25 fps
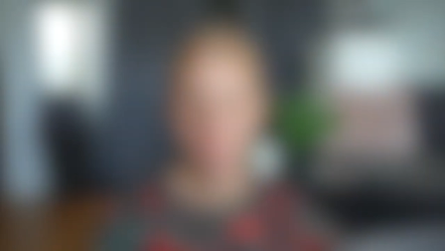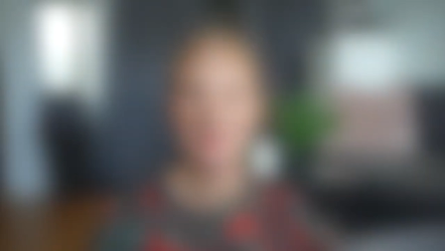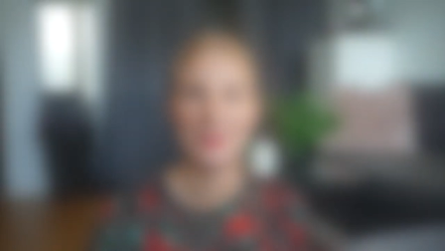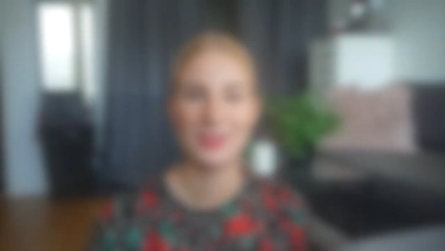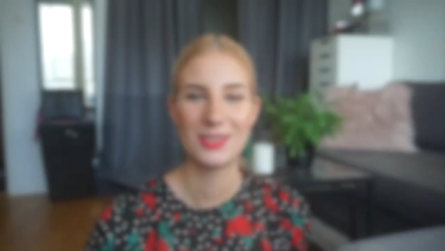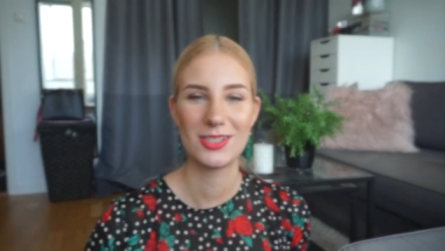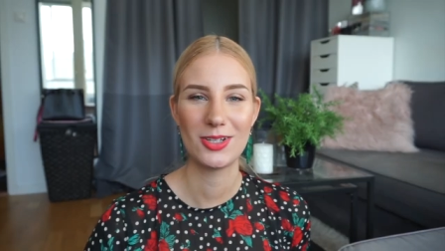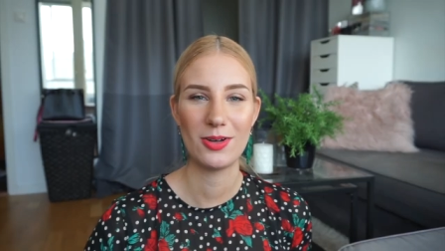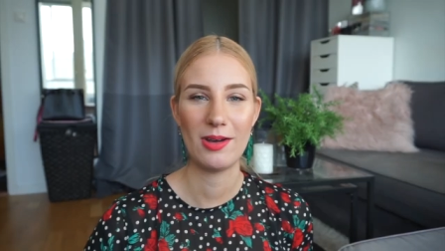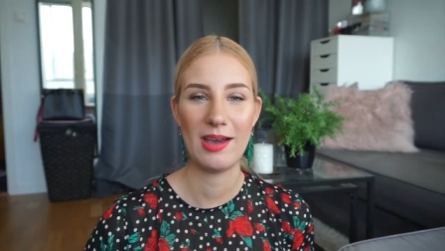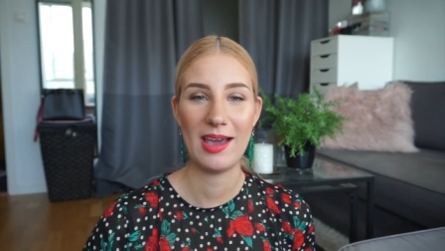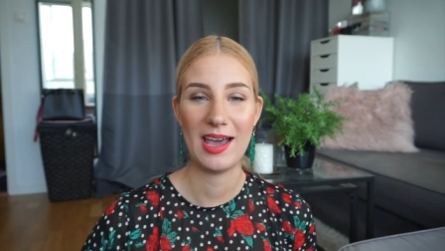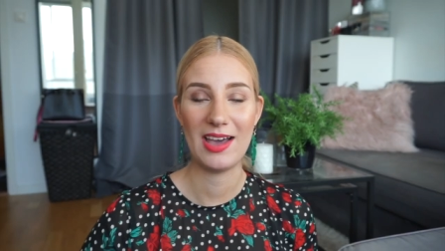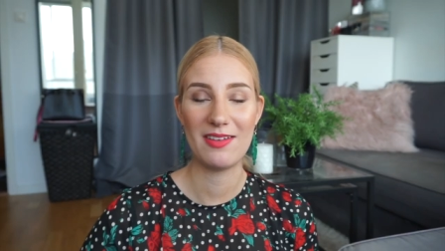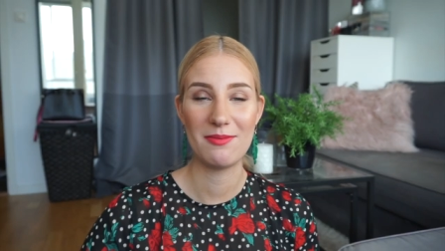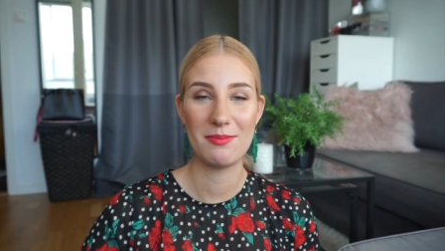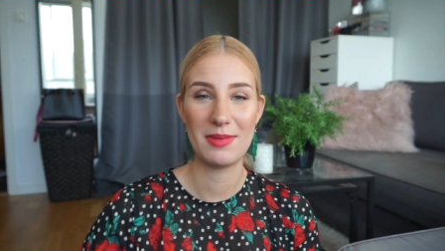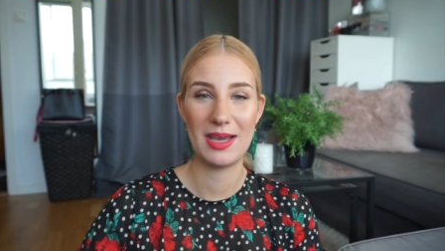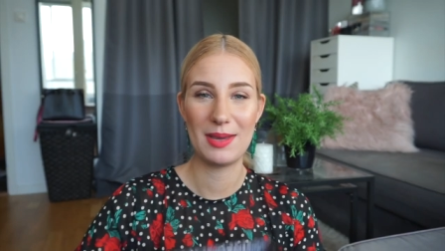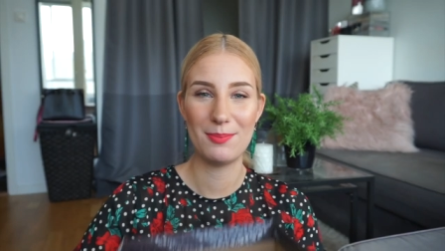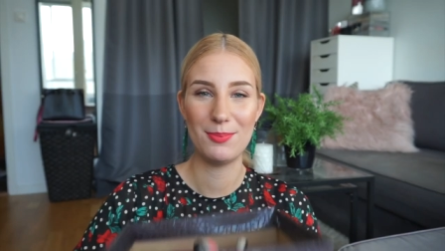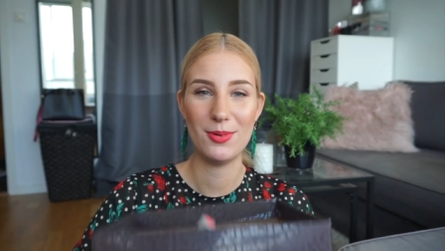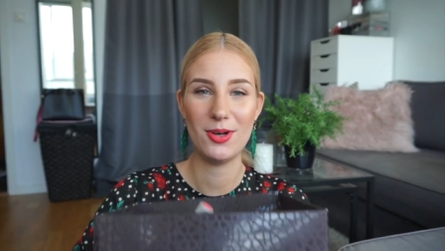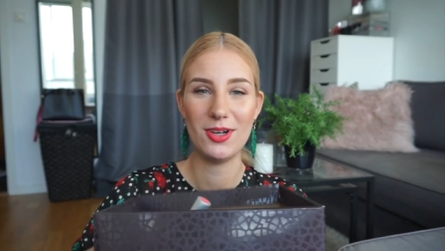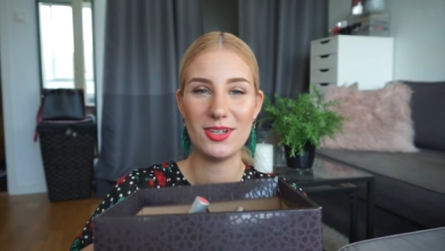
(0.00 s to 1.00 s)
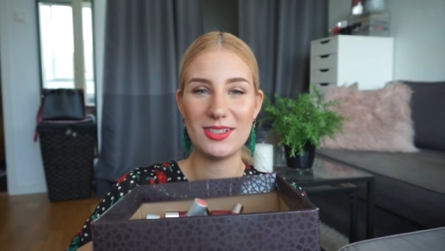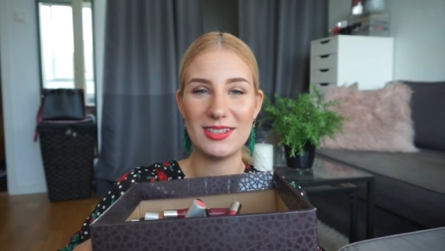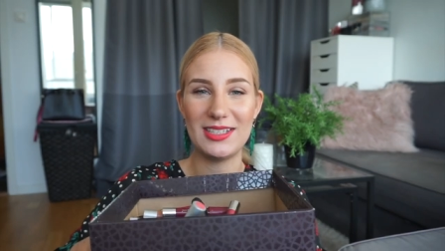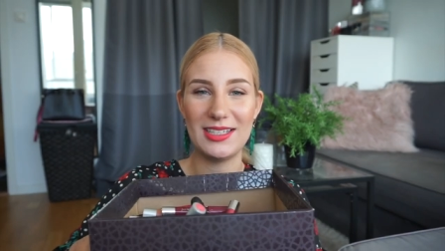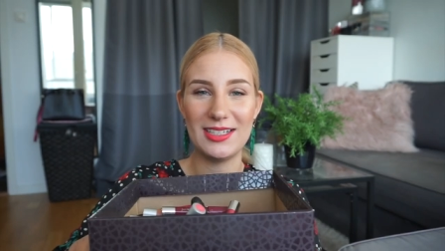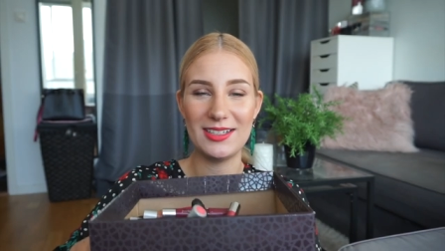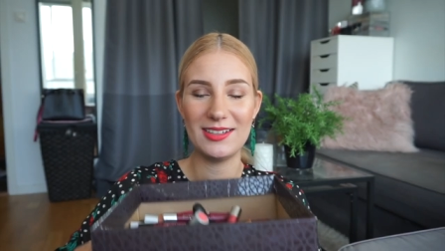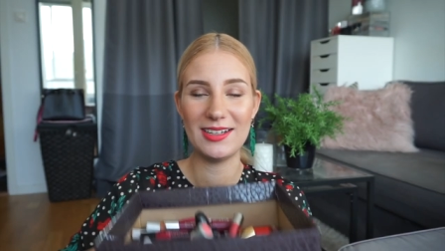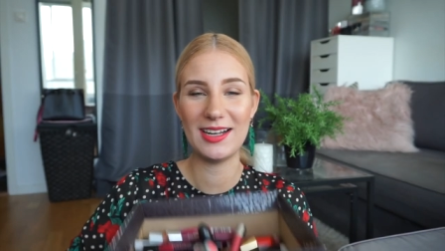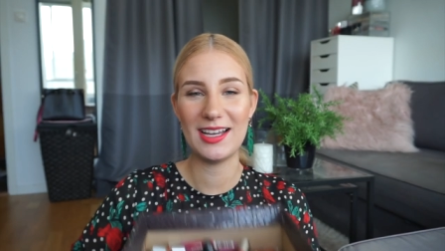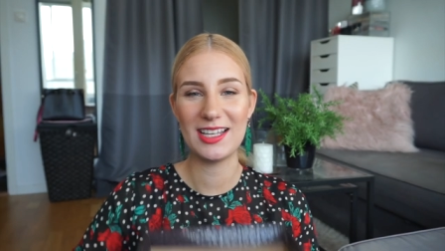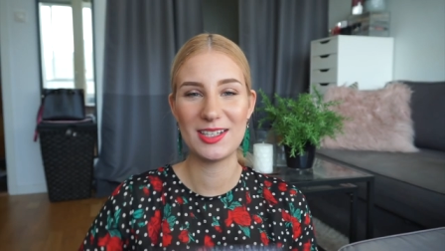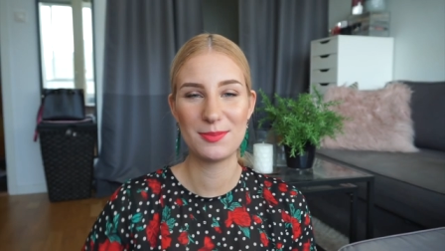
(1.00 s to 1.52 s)
So I have my box
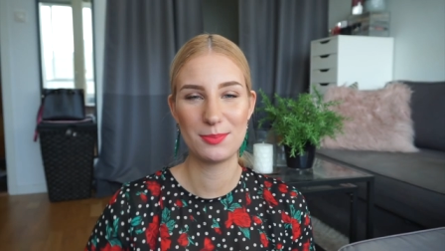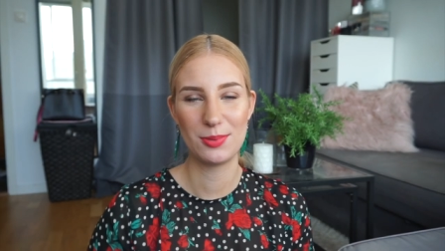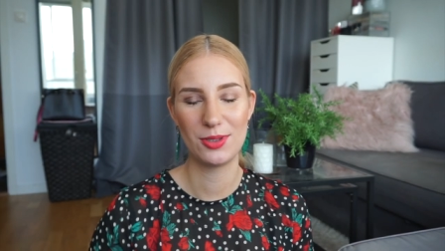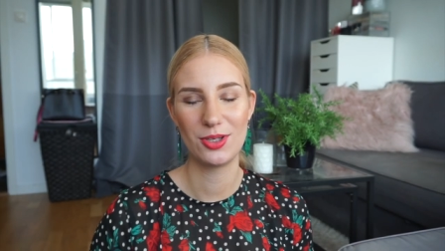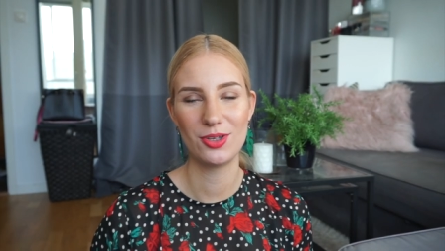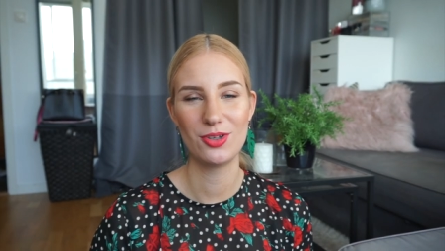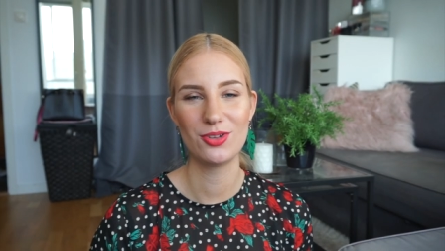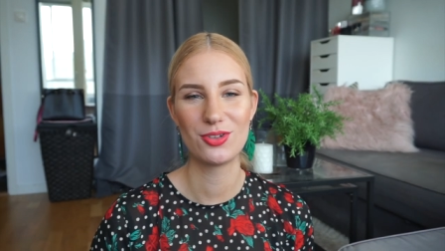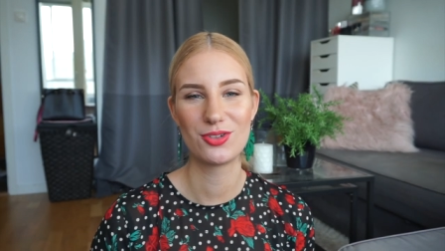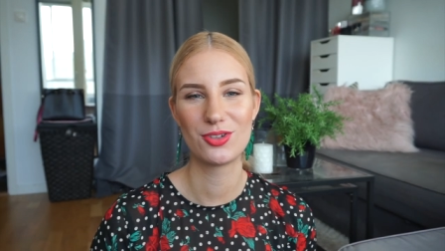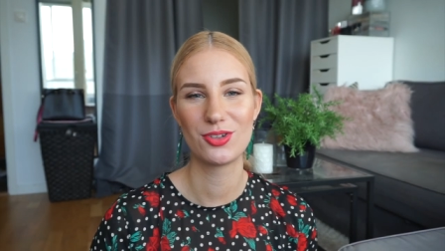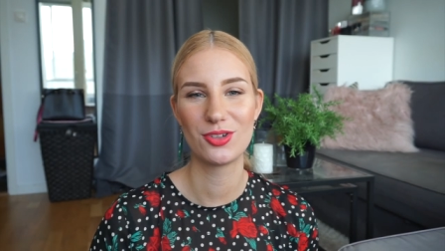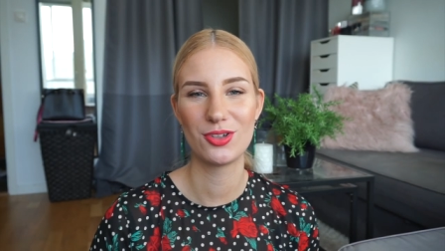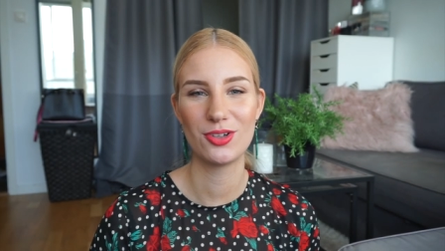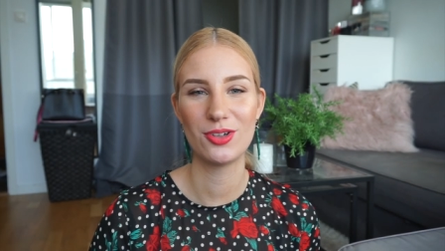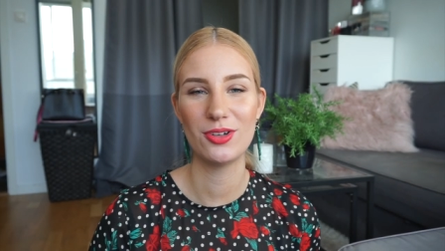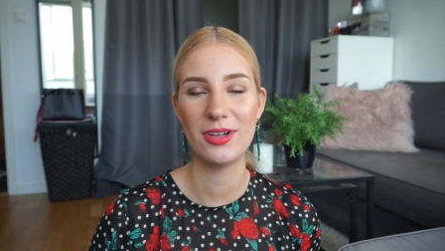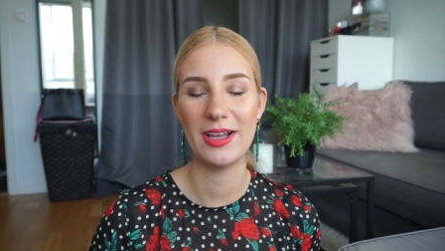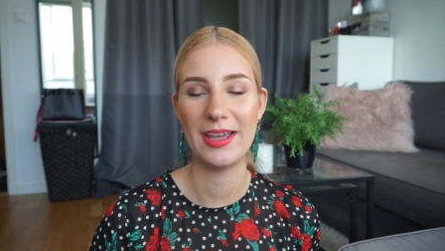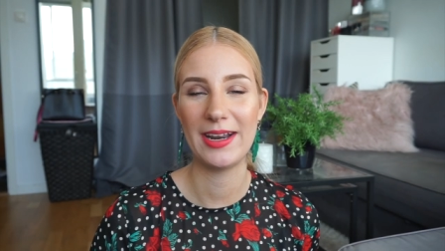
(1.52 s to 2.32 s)
here as per usual,